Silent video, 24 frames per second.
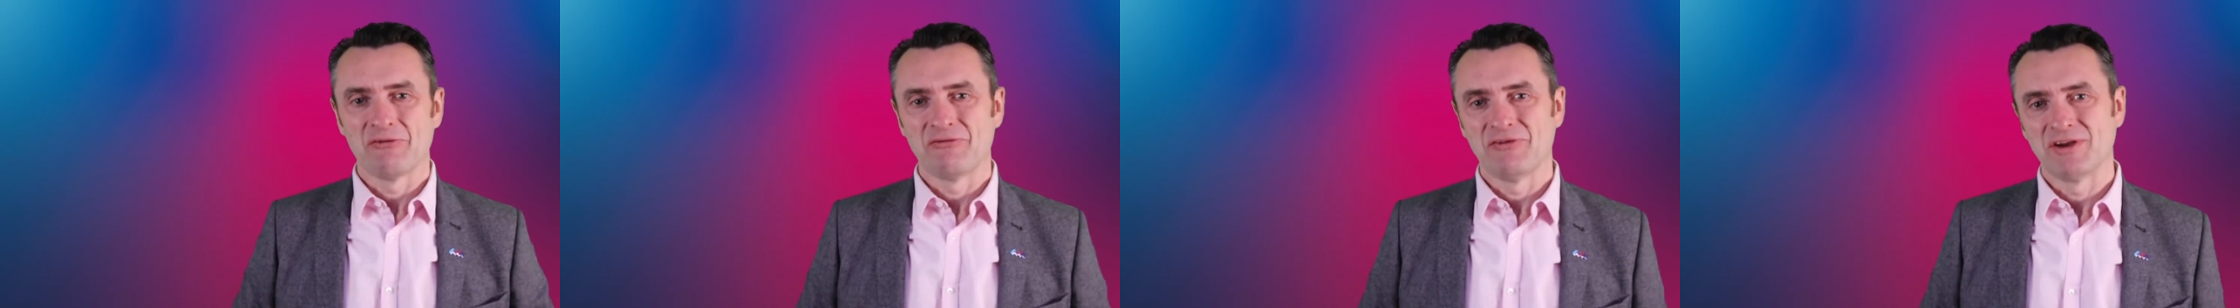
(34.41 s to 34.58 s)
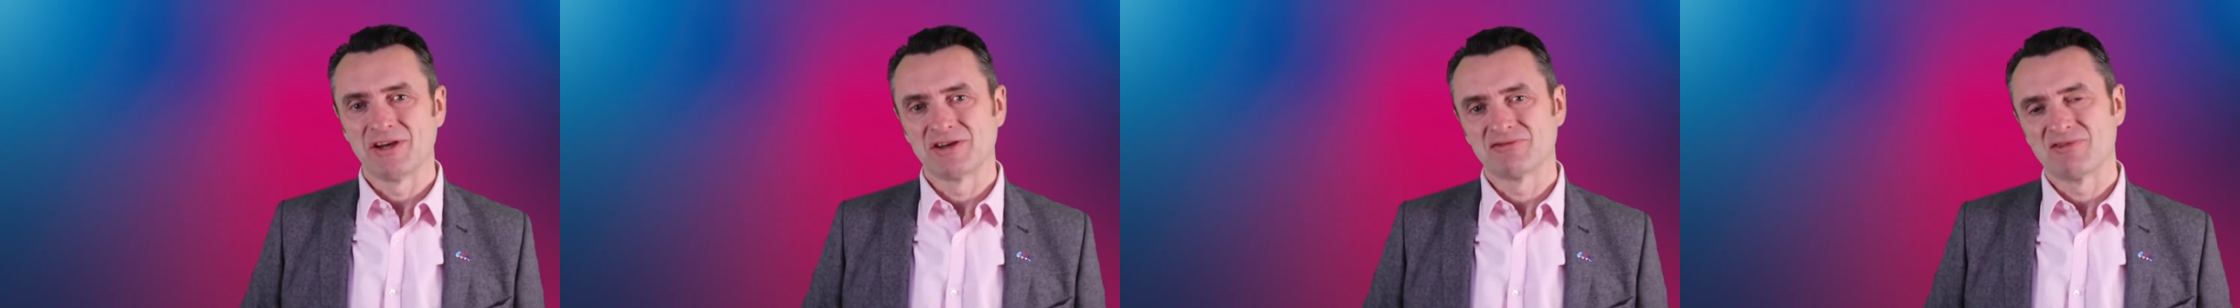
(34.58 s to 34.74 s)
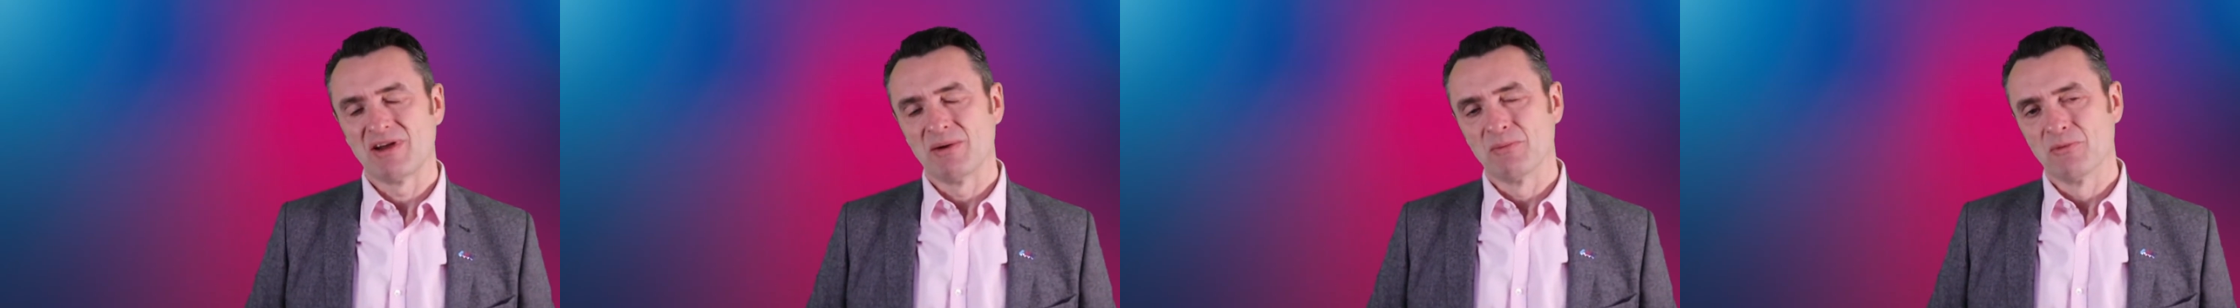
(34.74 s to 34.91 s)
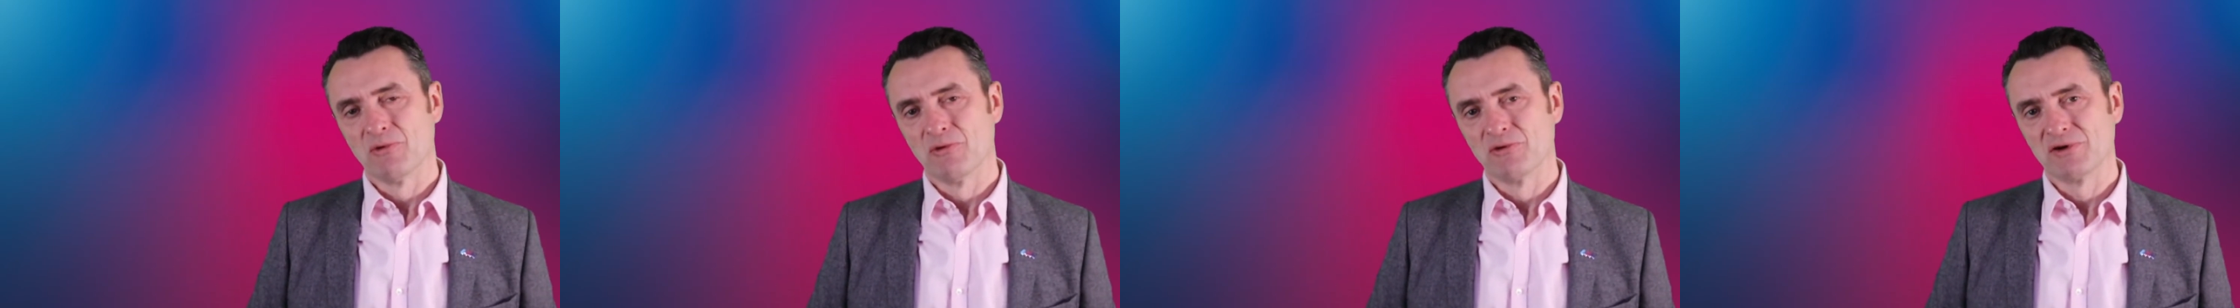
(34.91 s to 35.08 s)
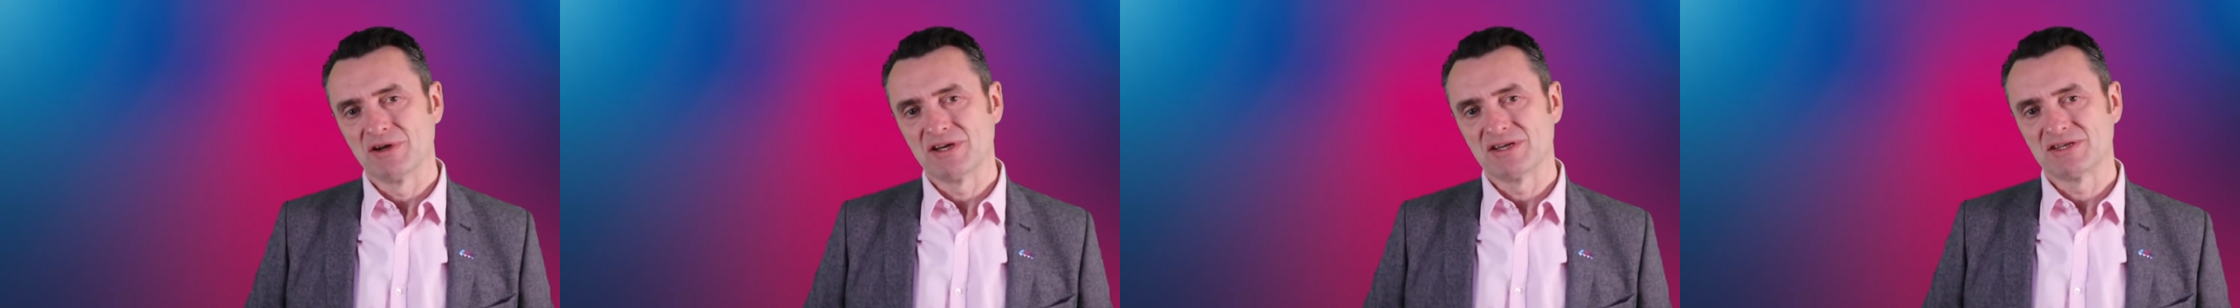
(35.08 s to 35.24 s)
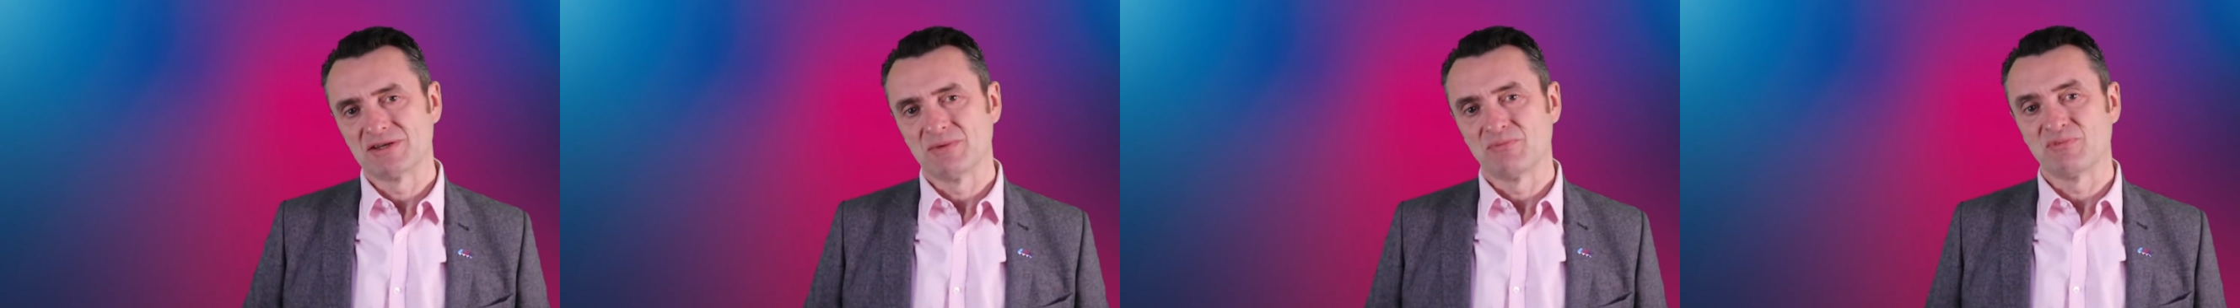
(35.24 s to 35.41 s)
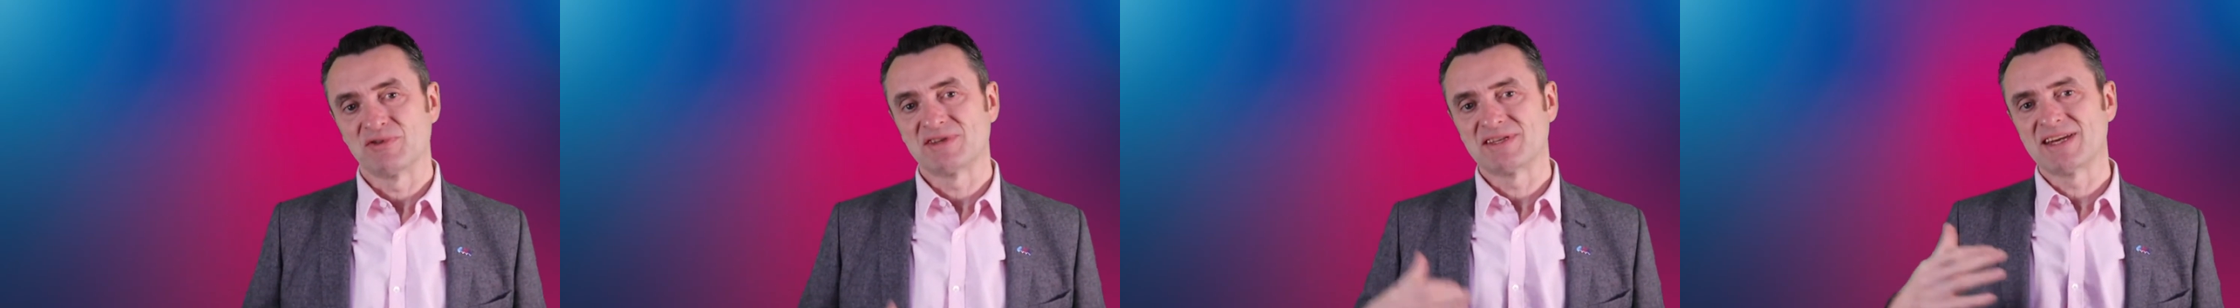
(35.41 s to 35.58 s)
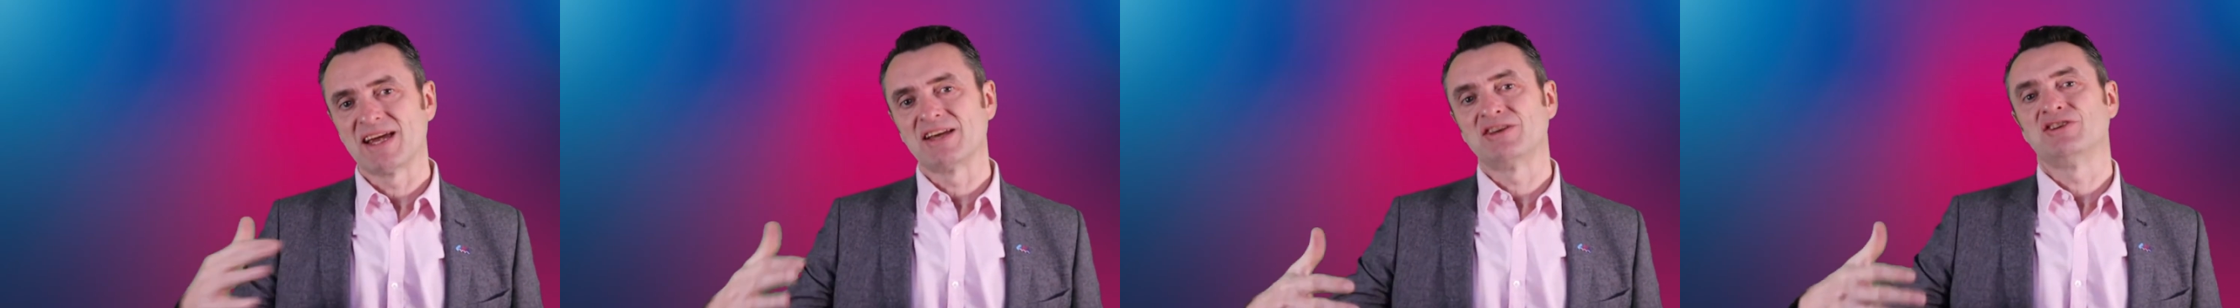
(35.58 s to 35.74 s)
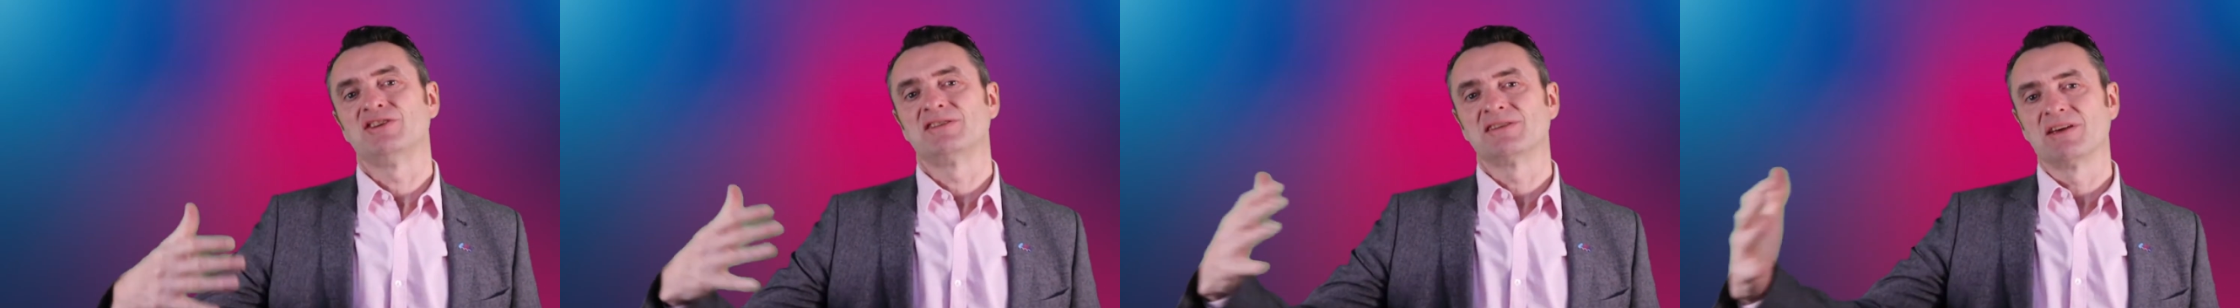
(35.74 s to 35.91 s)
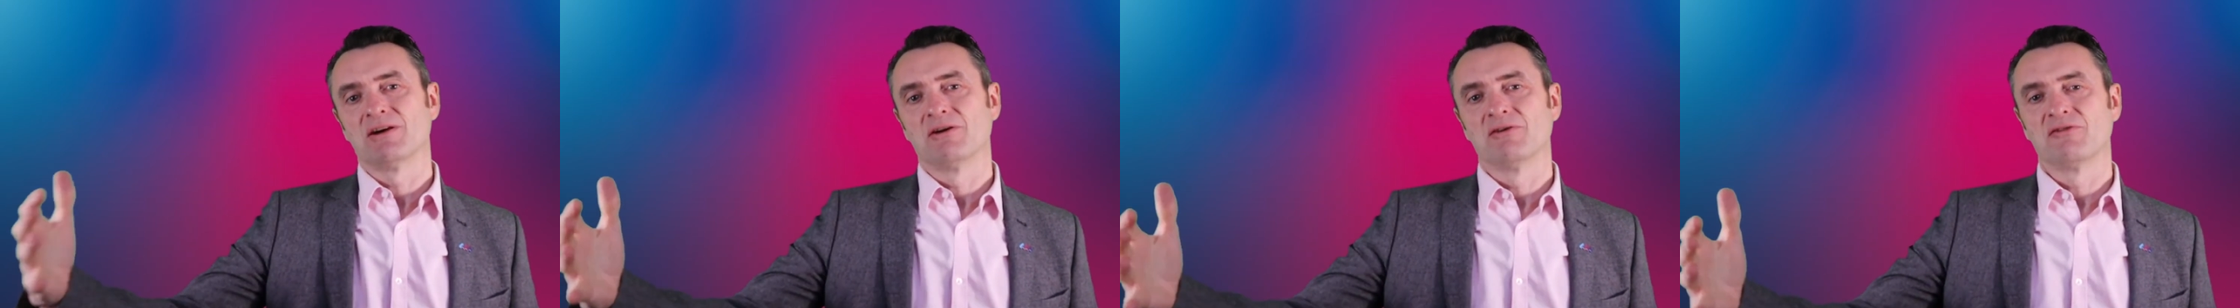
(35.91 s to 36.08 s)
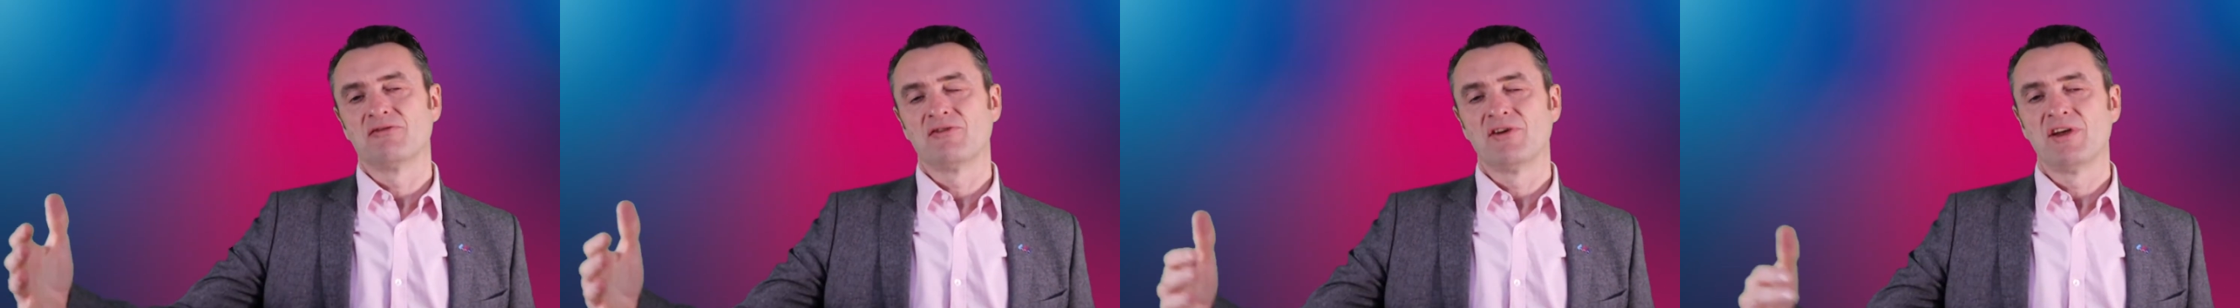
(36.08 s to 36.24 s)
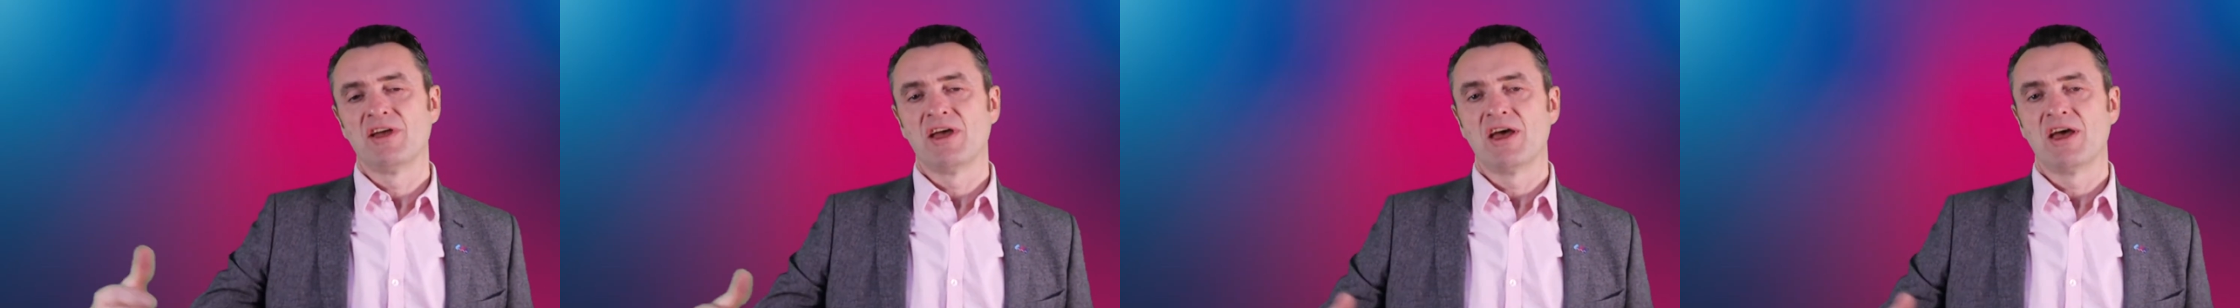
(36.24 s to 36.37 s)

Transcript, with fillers: fixed rate mortgage, to protect yourself